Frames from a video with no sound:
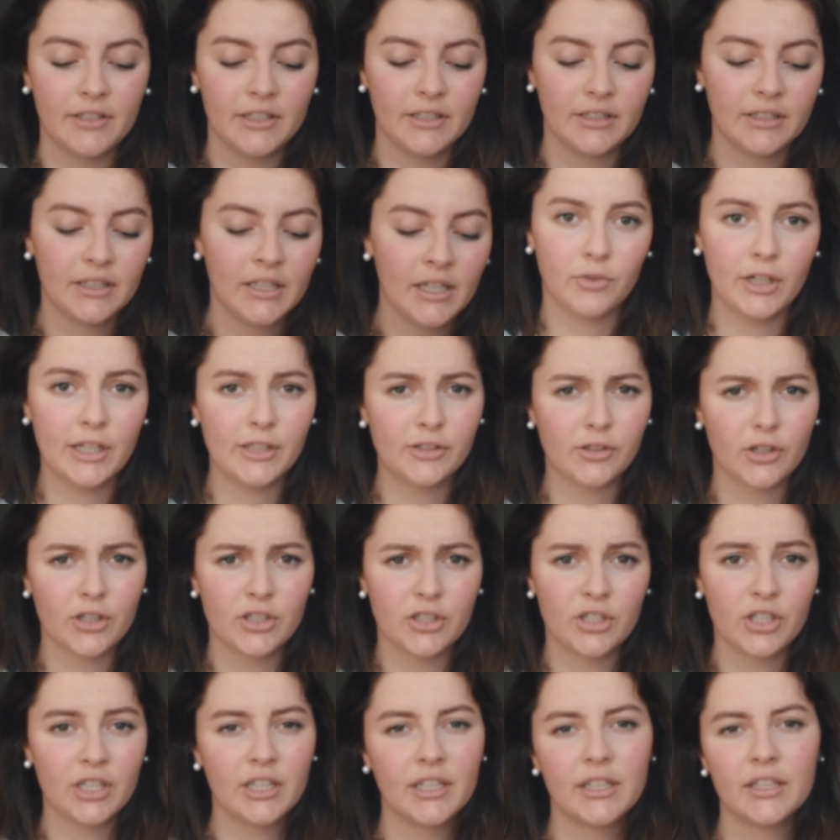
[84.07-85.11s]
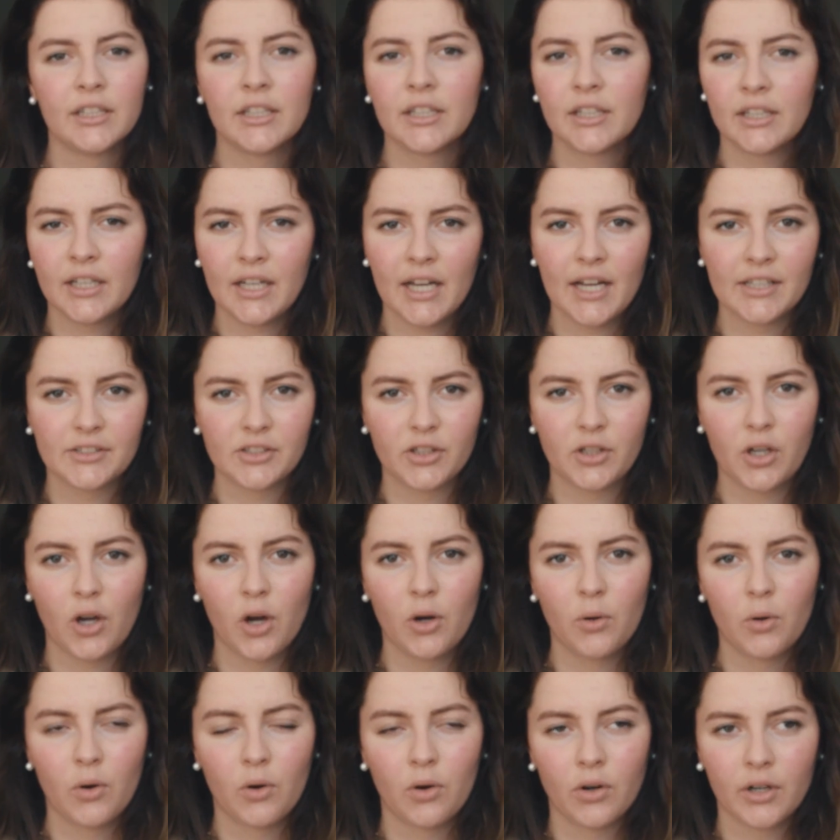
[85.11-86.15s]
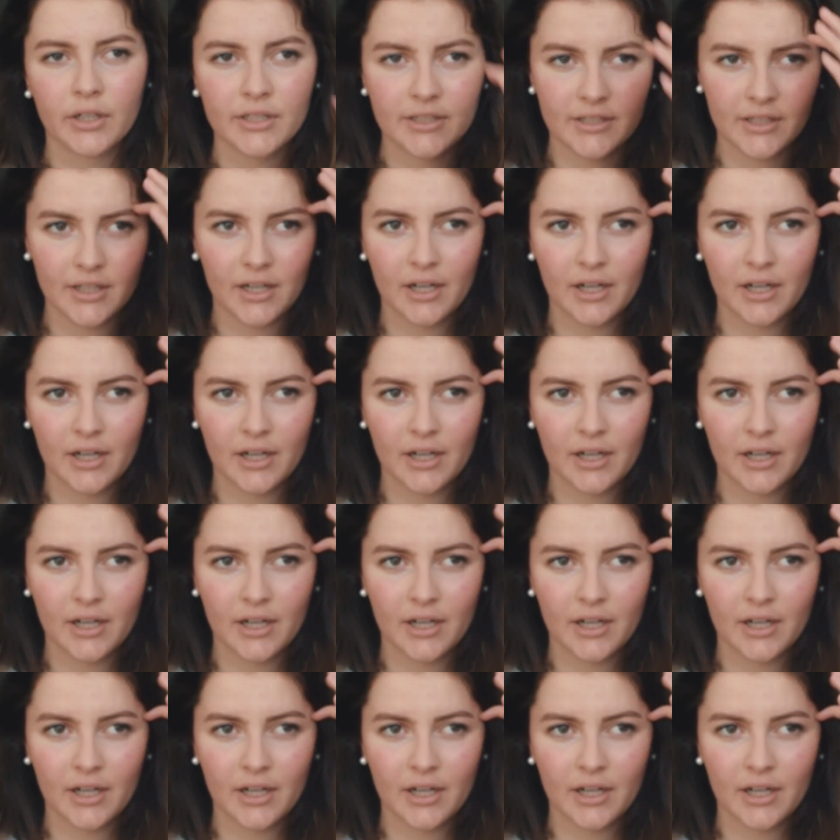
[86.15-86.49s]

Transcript: and researching as a cohort.